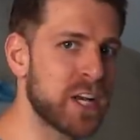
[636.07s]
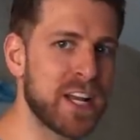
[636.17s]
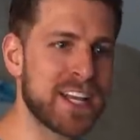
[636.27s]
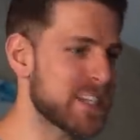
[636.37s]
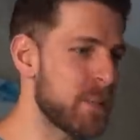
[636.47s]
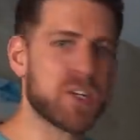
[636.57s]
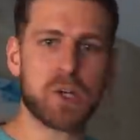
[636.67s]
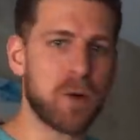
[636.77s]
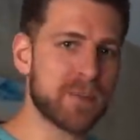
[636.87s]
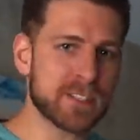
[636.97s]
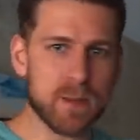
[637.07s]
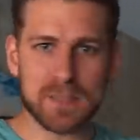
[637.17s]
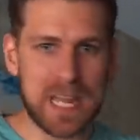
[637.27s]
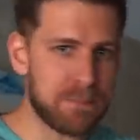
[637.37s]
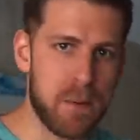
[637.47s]
it is. I'm not sure if it's some
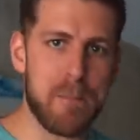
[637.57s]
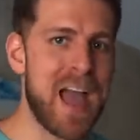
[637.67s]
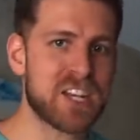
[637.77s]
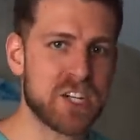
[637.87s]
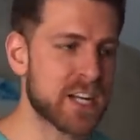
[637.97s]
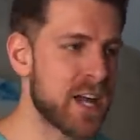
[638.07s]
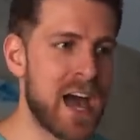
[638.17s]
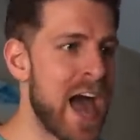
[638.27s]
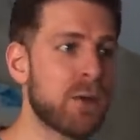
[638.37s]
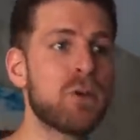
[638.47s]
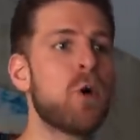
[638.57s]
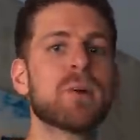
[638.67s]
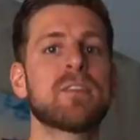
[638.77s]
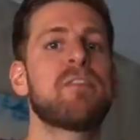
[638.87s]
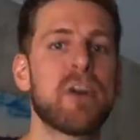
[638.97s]
type of magic. I don't know
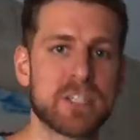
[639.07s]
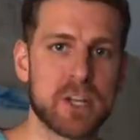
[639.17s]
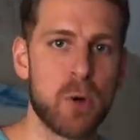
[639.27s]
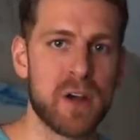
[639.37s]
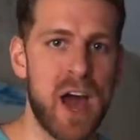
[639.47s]
what the fuck is going